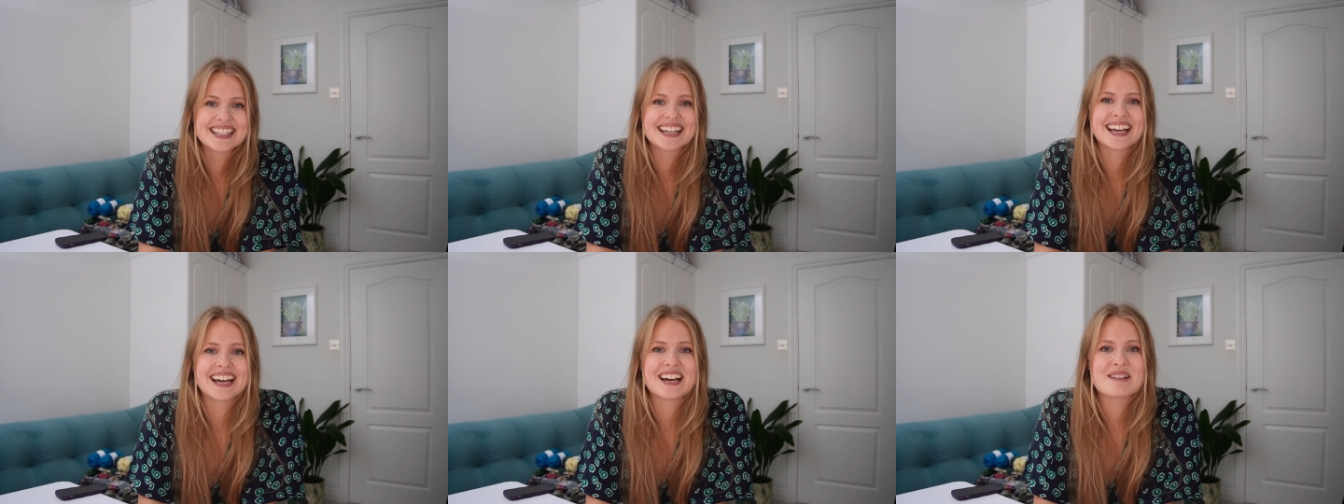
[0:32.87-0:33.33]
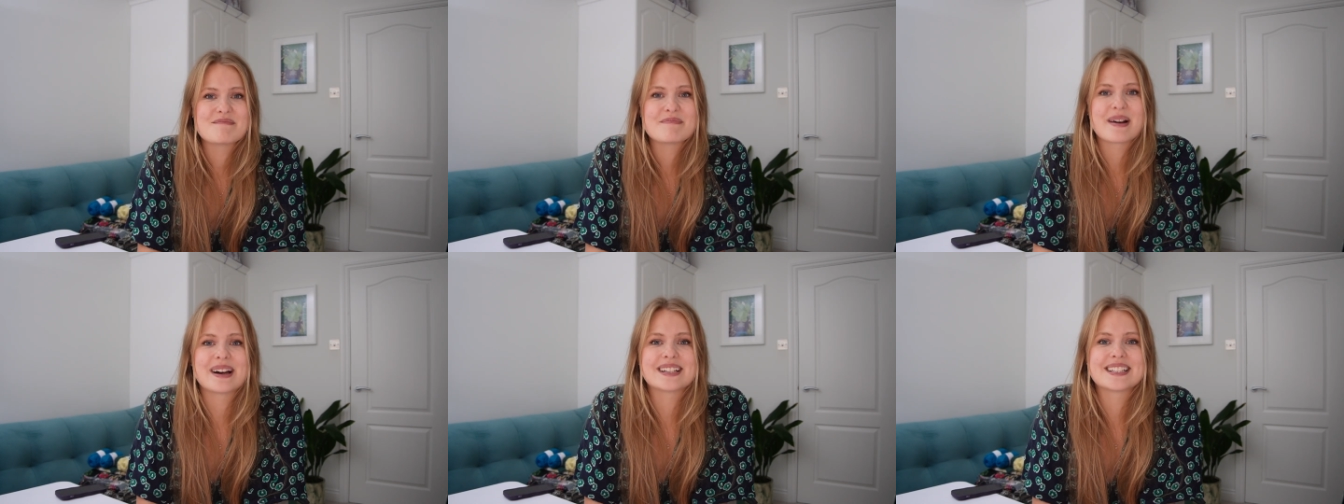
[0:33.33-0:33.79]

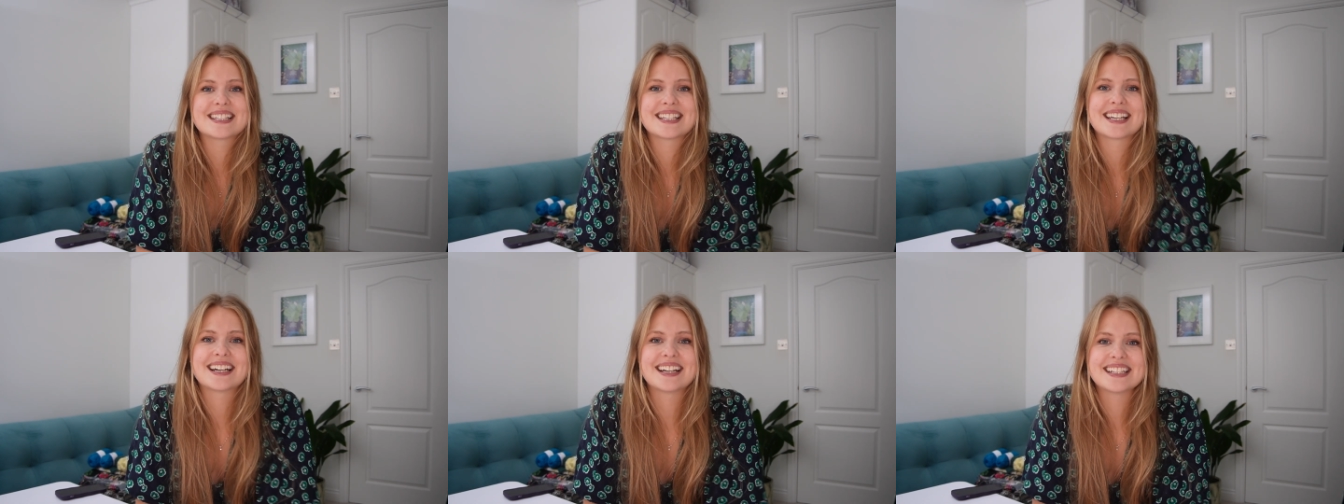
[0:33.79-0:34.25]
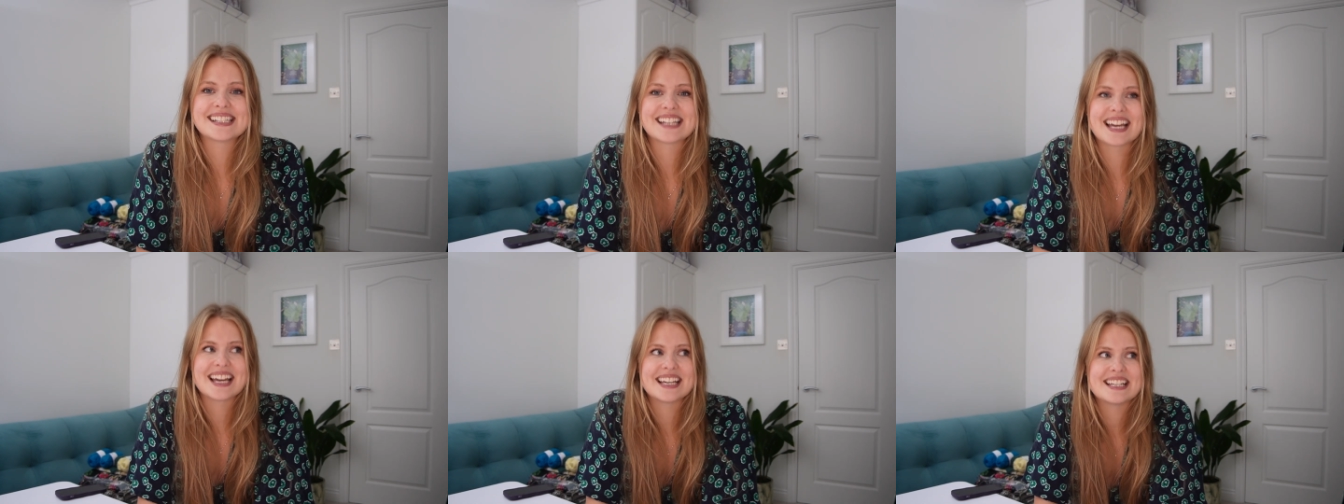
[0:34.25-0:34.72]
but I
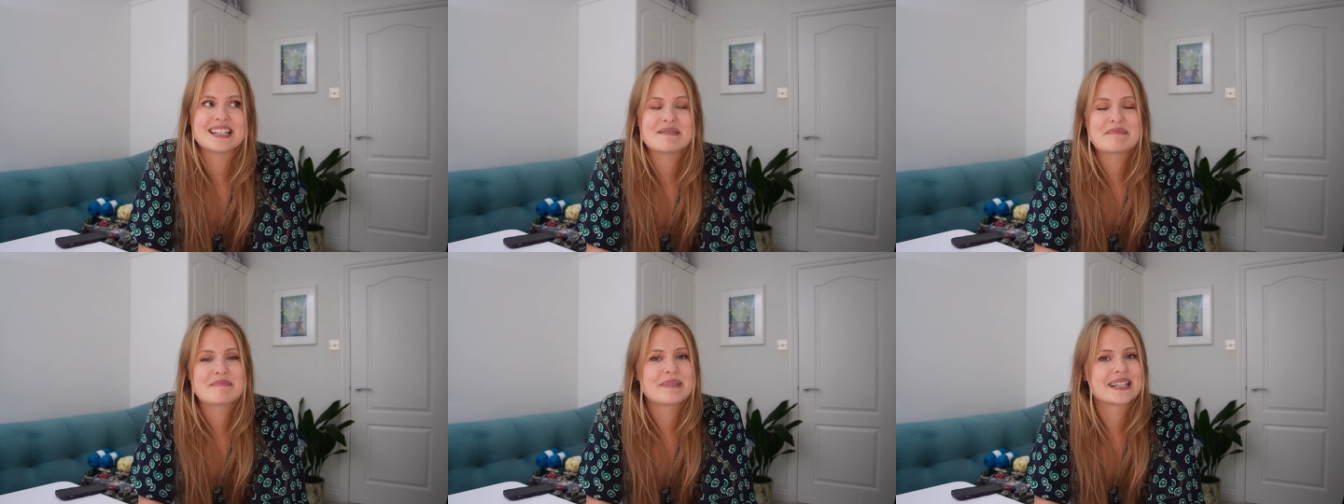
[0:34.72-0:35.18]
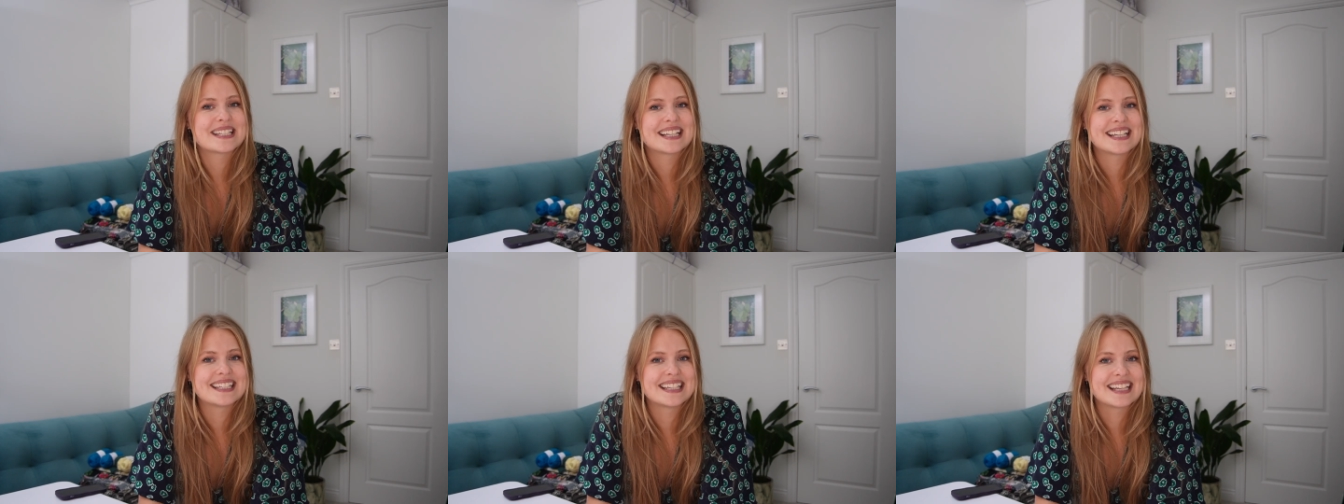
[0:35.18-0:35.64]
say better
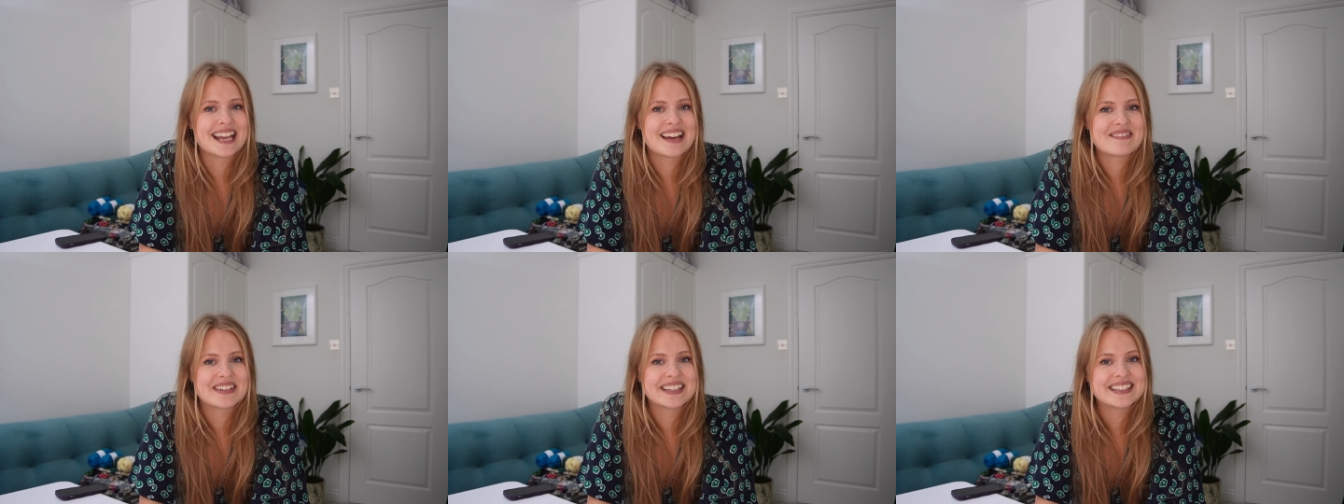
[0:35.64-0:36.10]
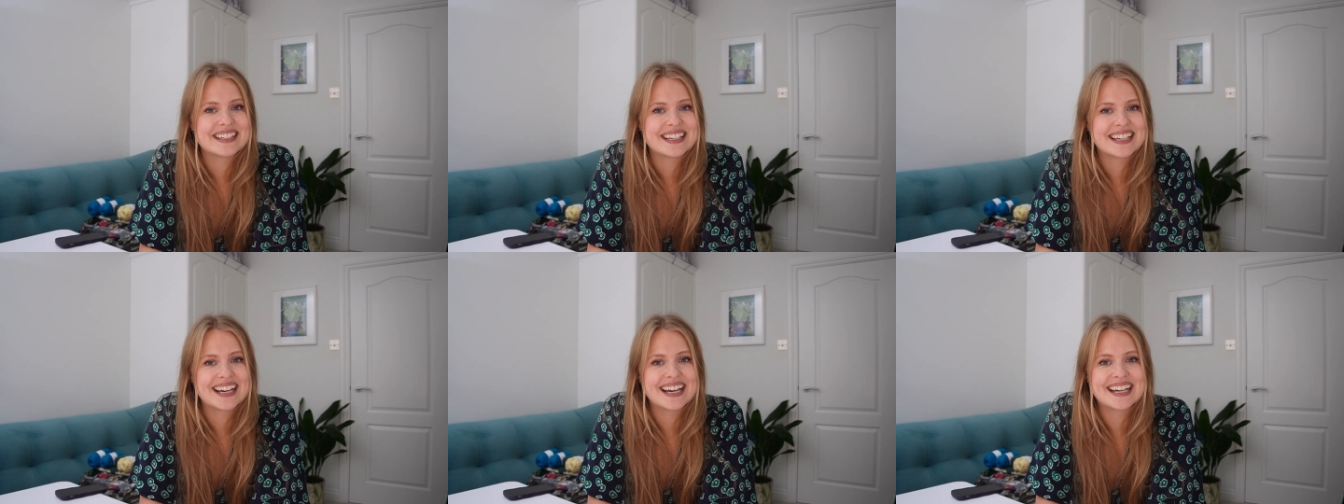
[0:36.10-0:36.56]
late than never,
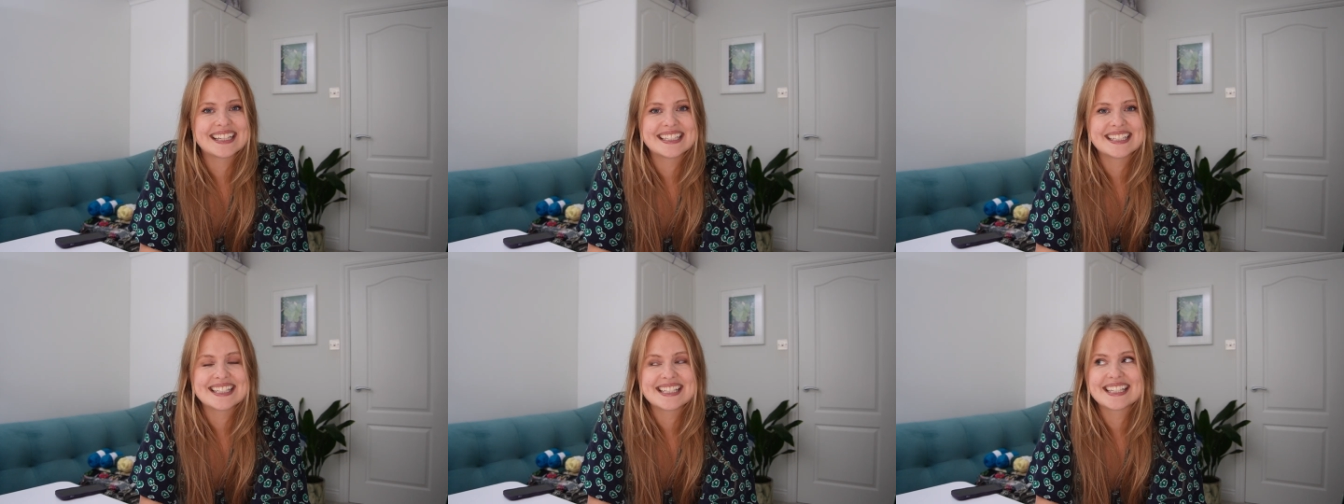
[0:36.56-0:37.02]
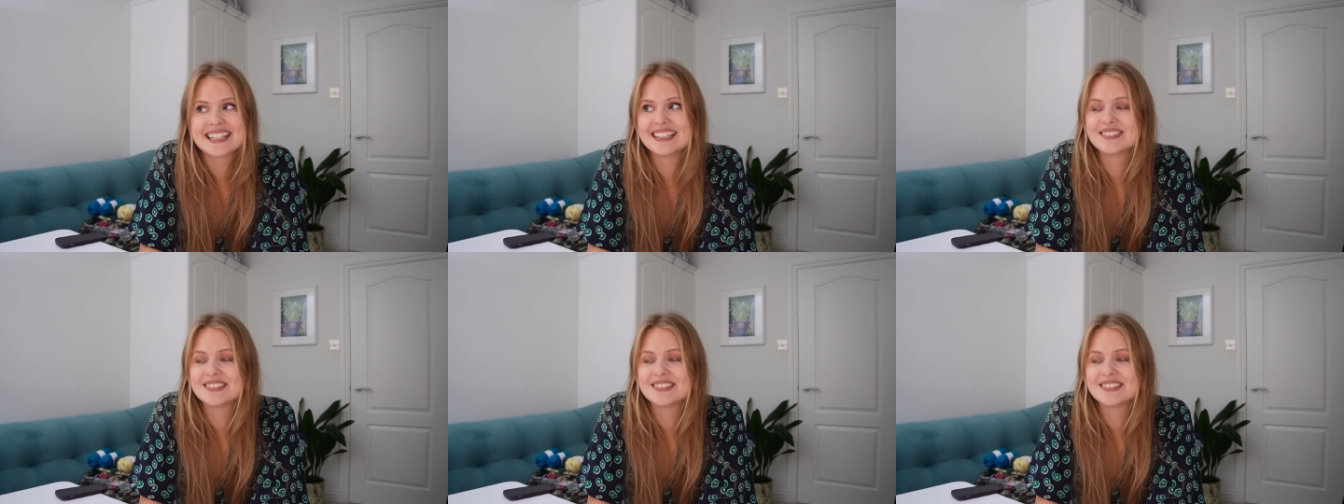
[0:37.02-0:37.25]
and